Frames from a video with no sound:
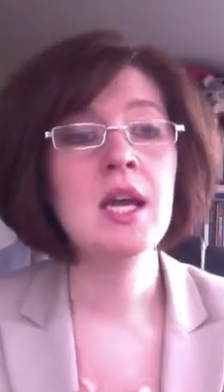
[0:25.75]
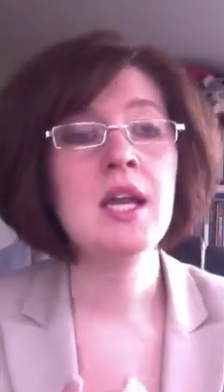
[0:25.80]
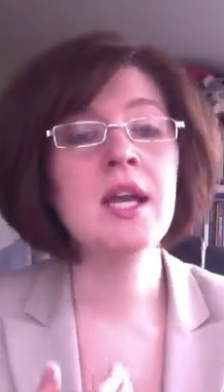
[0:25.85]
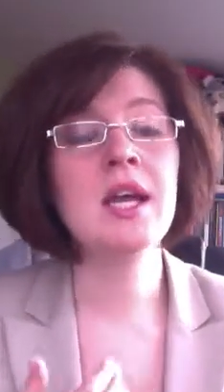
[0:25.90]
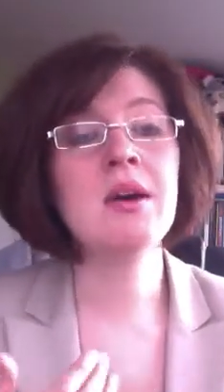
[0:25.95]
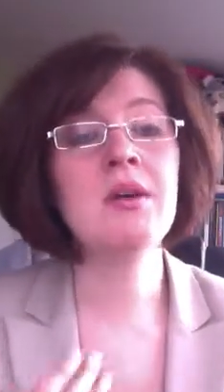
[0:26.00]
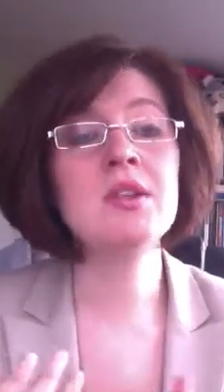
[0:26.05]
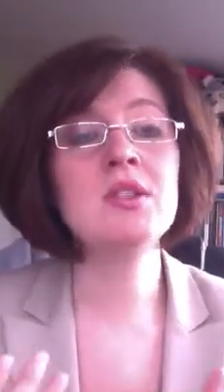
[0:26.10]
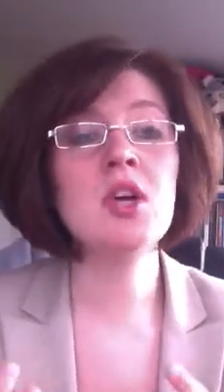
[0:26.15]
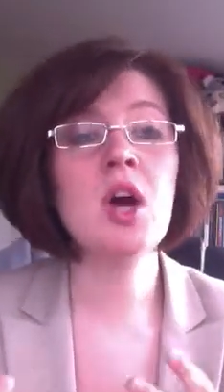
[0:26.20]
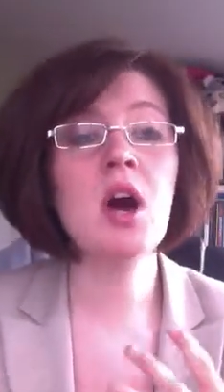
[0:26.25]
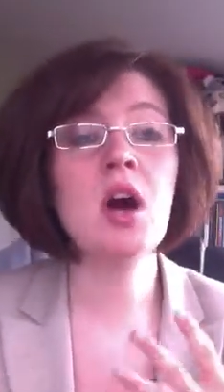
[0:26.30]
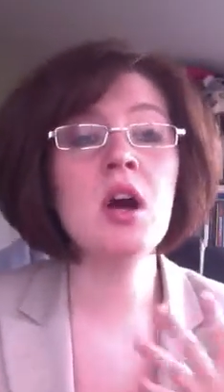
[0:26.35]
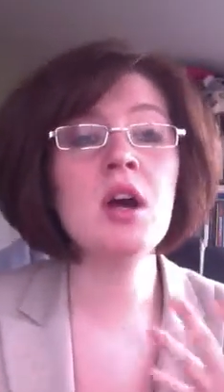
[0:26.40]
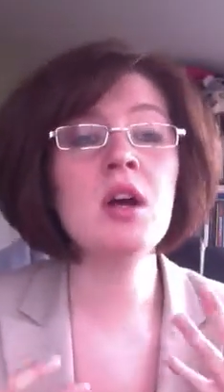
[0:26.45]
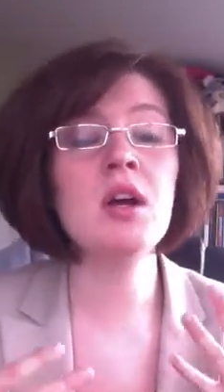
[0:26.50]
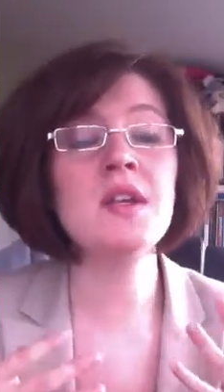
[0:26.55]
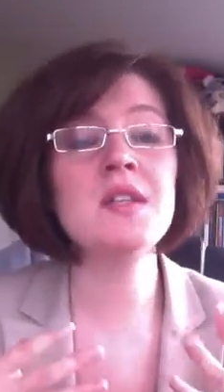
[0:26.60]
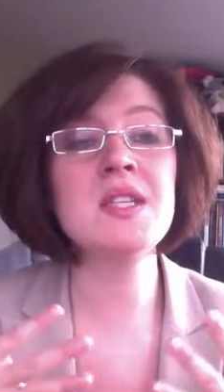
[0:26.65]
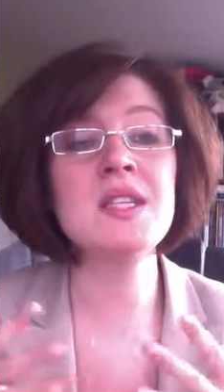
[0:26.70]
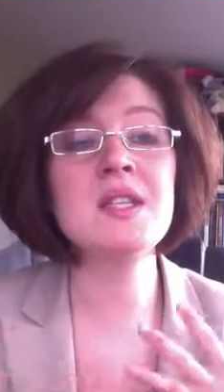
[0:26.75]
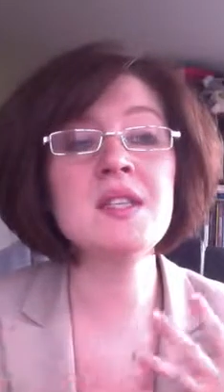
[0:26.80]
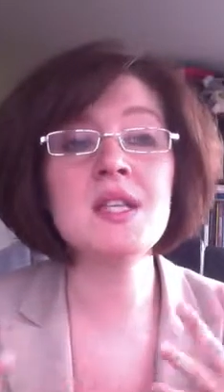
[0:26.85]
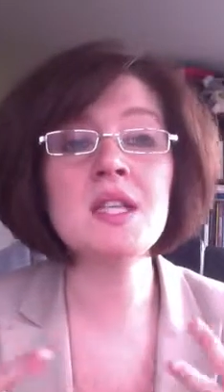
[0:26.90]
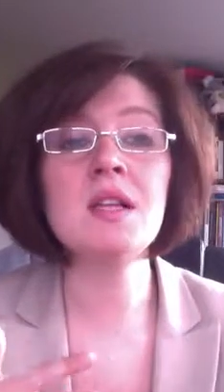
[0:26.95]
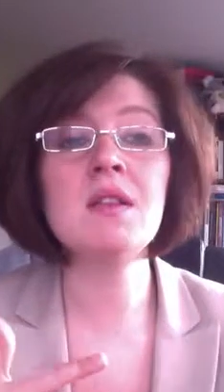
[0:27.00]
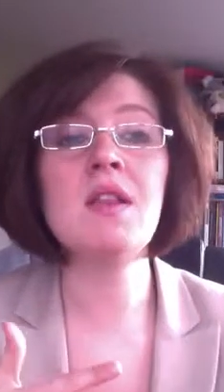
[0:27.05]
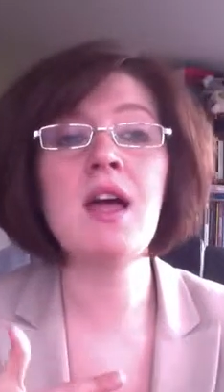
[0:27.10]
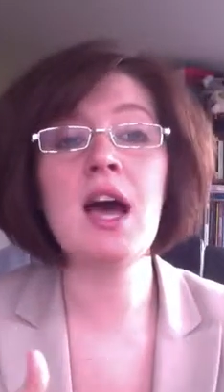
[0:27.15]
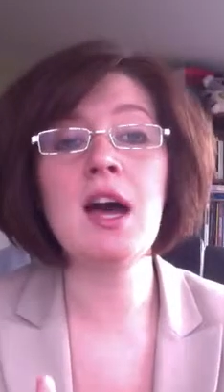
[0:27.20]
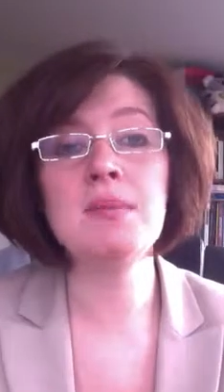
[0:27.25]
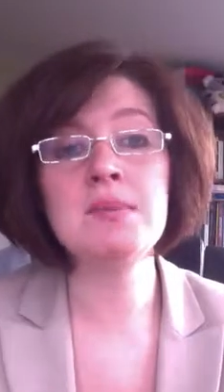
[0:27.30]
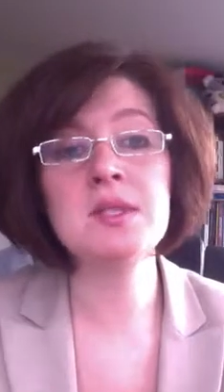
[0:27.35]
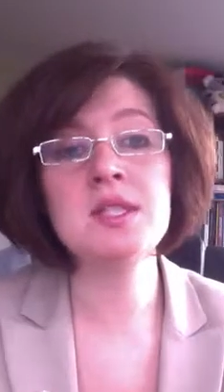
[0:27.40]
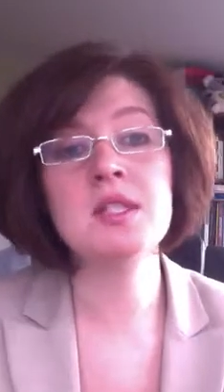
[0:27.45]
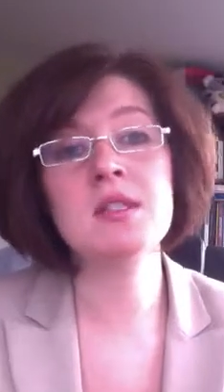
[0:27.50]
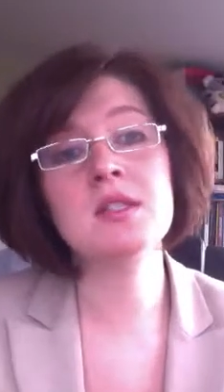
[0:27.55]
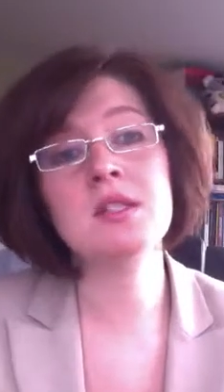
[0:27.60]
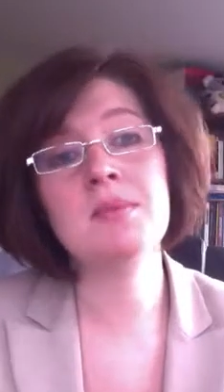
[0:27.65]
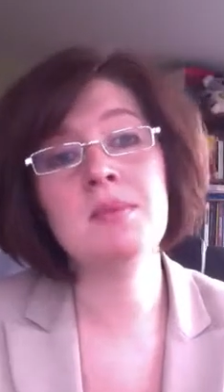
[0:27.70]
Now, it's easy to lapse
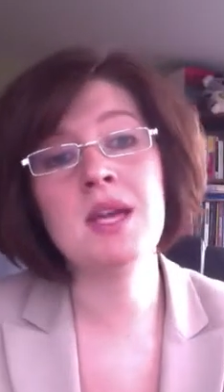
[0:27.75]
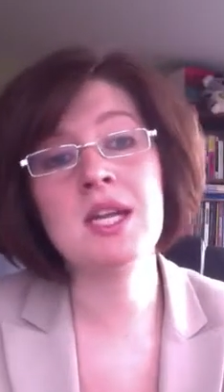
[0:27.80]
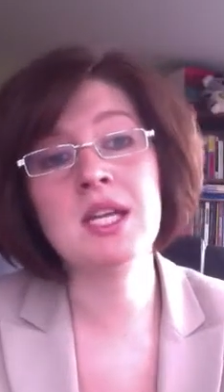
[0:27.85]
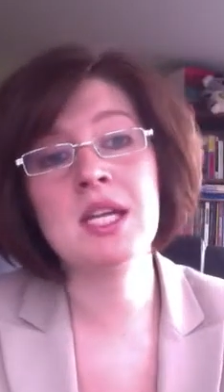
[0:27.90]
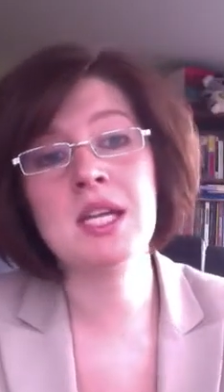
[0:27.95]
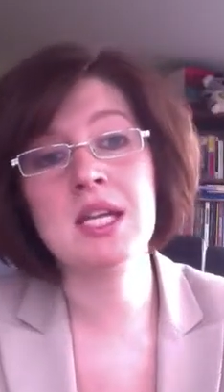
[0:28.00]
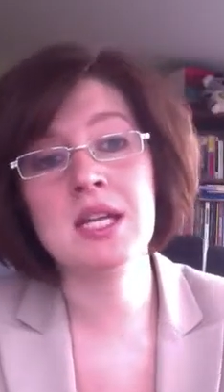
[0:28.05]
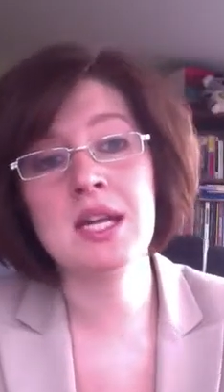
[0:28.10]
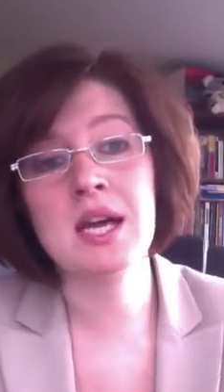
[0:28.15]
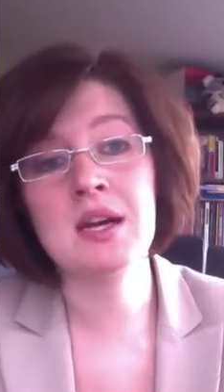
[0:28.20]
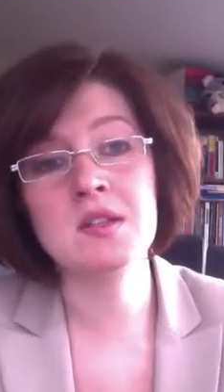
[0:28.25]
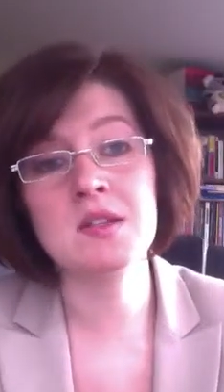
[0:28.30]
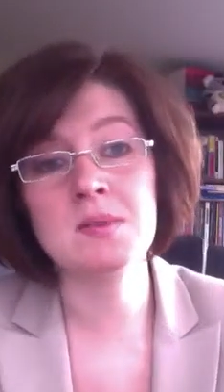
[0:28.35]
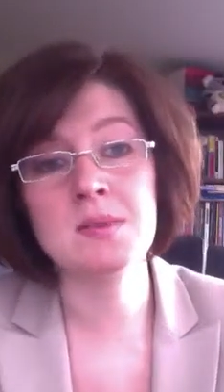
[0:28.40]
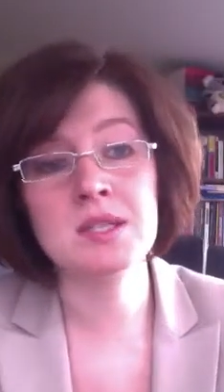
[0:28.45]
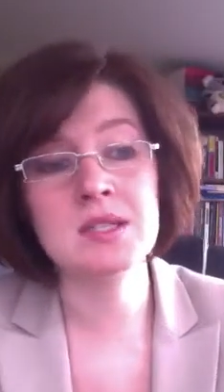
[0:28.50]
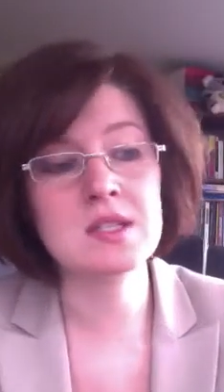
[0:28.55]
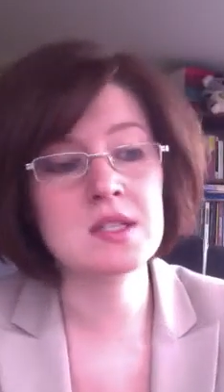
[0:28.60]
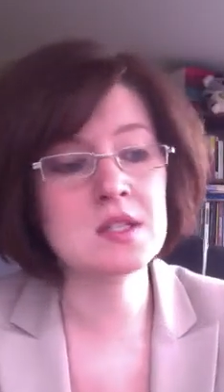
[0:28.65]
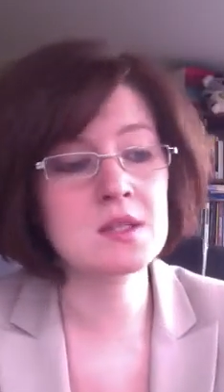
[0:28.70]
into making announcements,